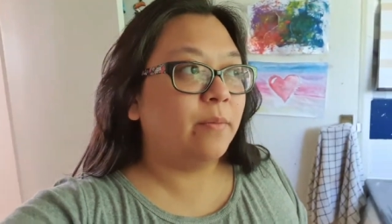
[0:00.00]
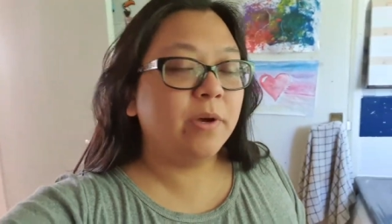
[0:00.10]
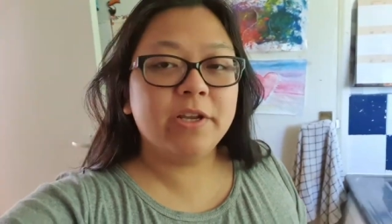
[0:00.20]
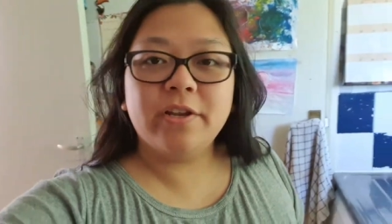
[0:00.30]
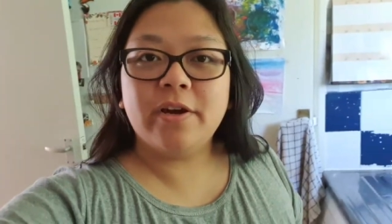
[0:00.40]

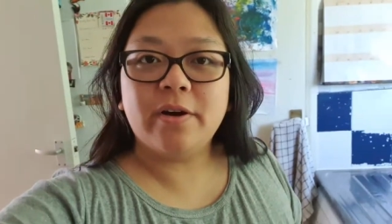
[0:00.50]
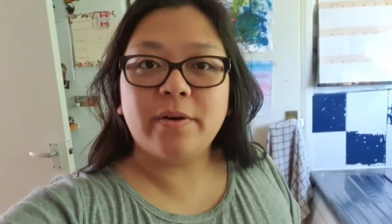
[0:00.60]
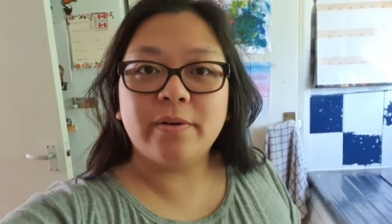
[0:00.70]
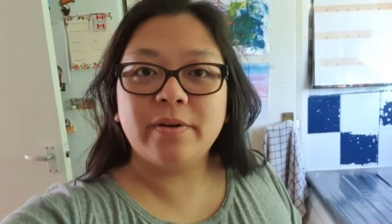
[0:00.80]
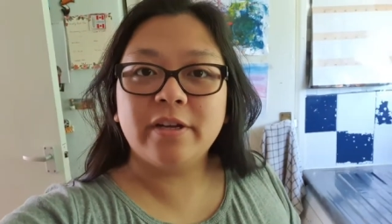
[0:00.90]
But
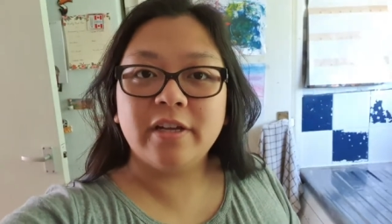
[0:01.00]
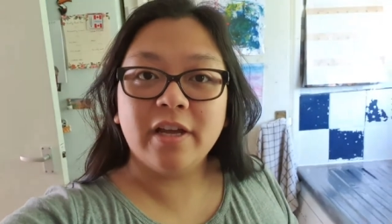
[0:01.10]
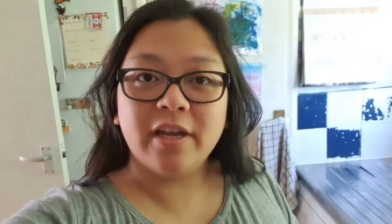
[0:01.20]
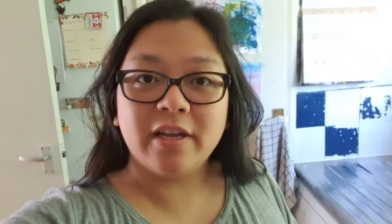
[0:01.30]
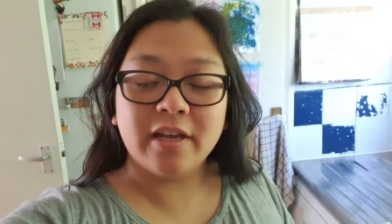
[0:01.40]
no,
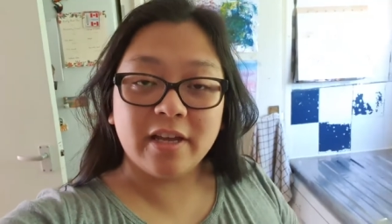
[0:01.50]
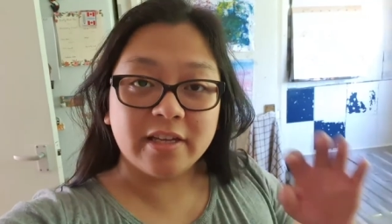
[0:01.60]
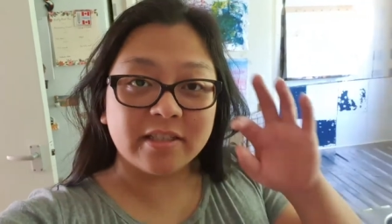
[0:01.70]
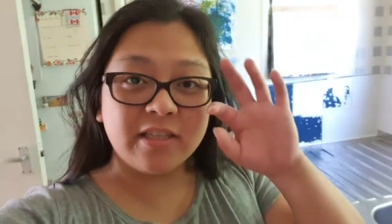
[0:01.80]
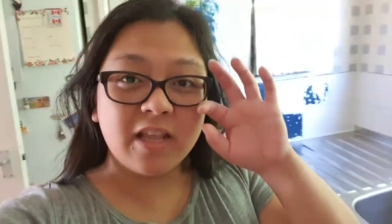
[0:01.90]

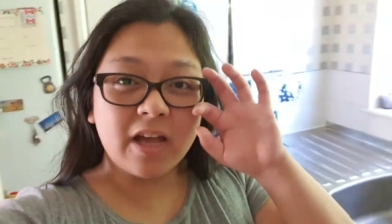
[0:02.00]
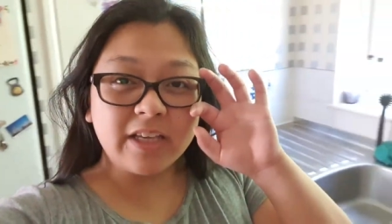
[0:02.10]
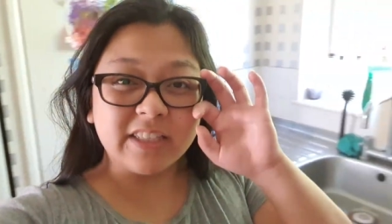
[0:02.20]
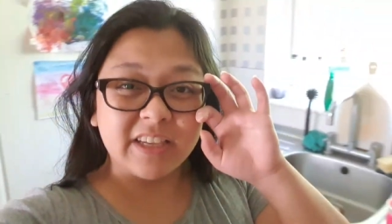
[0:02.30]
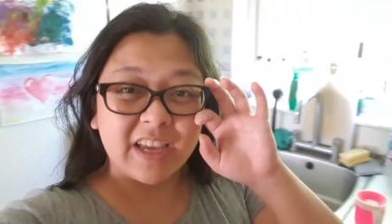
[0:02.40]
it's
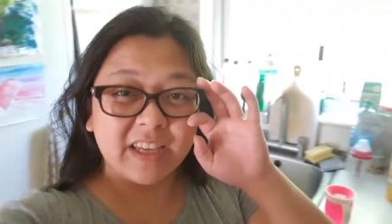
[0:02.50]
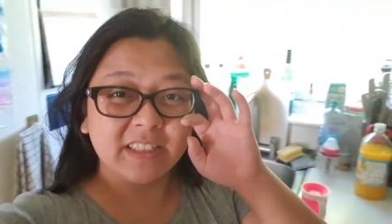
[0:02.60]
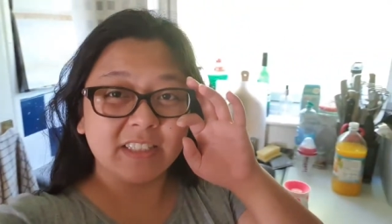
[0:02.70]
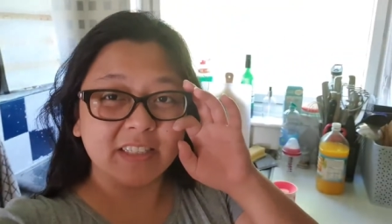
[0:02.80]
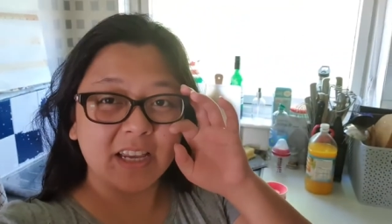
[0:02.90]
nice
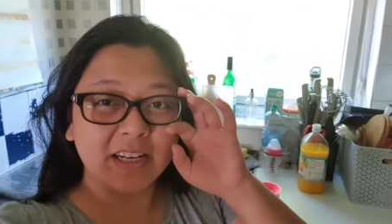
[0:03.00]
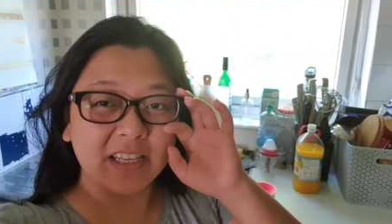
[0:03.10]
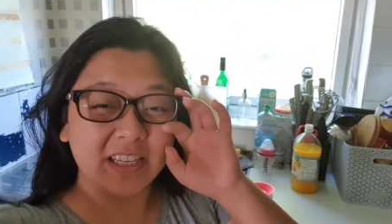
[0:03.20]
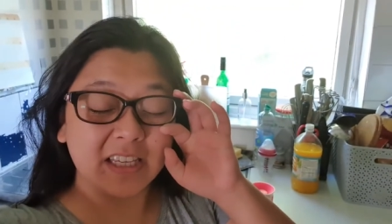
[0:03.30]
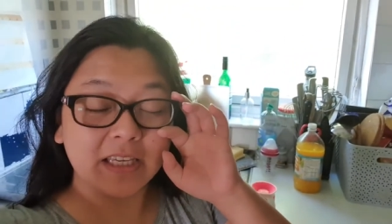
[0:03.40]
and
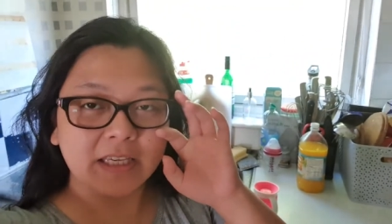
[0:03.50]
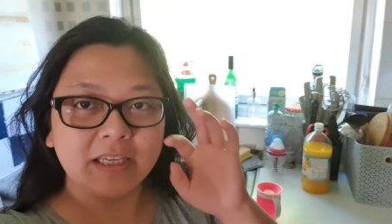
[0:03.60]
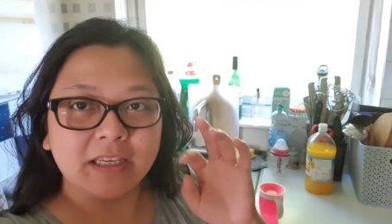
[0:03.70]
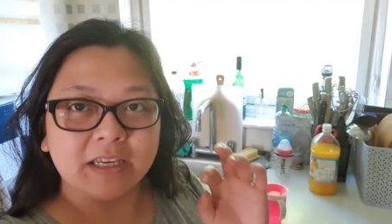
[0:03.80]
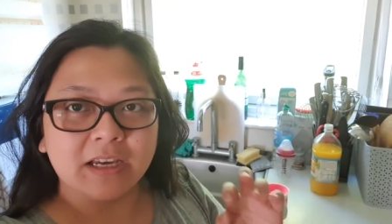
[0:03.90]

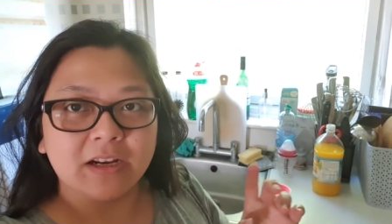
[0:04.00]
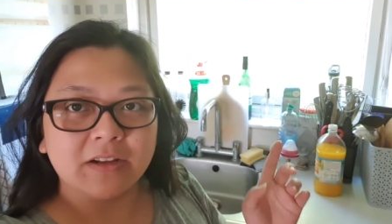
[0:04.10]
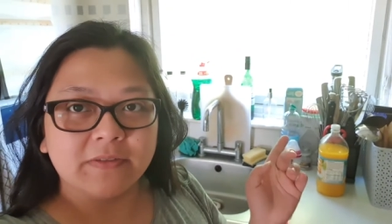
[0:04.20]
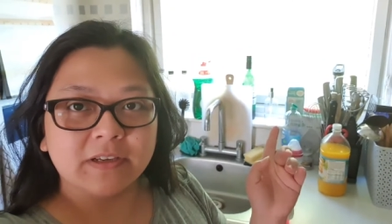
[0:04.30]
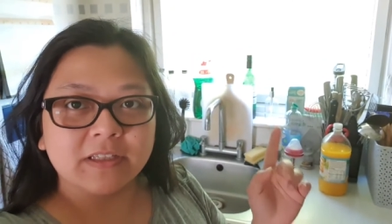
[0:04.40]
sunny. I don't know
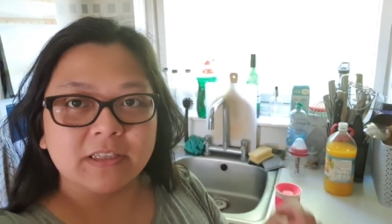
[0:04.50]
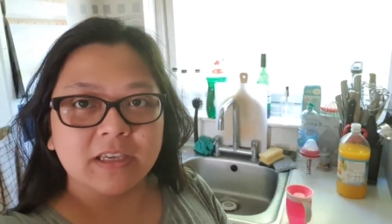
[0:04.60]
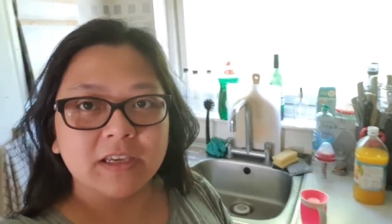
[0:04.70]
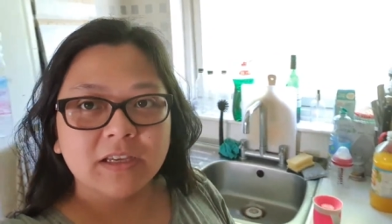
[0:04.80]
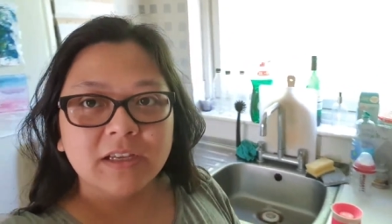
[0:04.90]
if you can
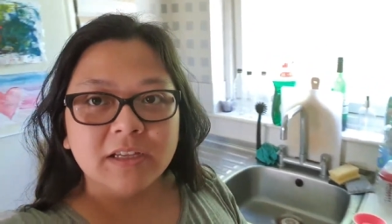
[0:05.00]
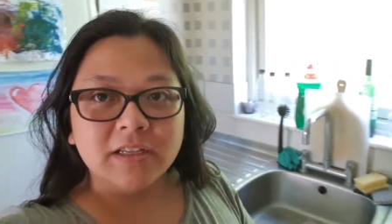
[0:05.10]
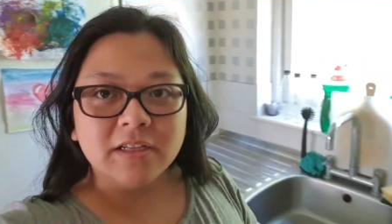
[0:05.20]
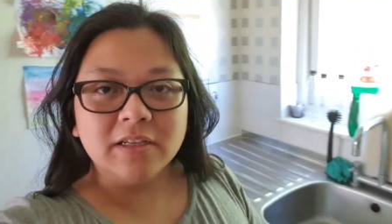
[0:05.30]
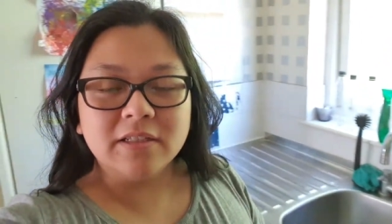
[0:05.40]
see.
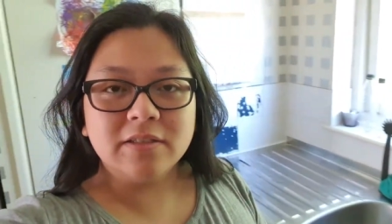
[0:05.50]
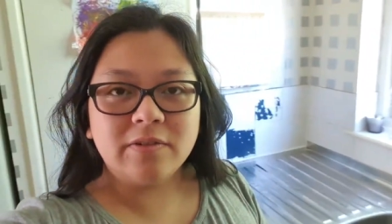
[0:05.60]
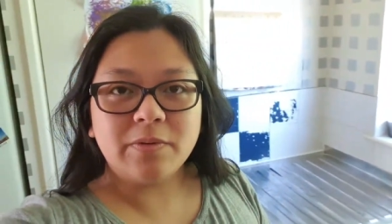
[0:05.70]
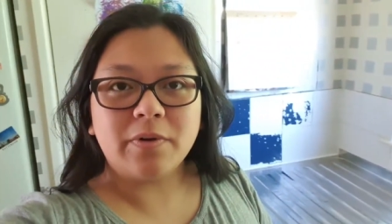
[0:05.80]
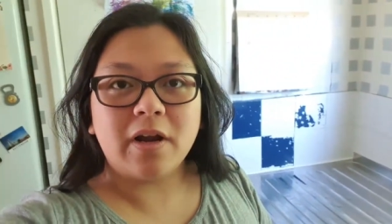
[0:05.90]
It's
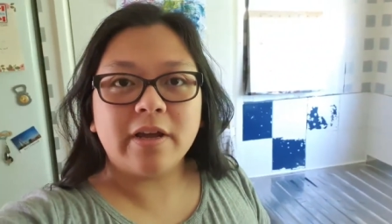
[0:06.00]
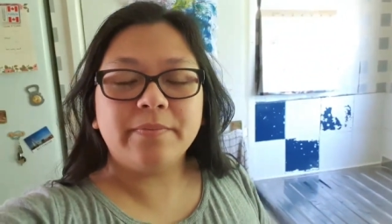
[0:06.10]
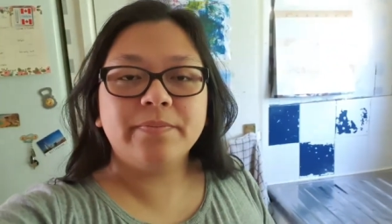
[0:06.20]
very bright.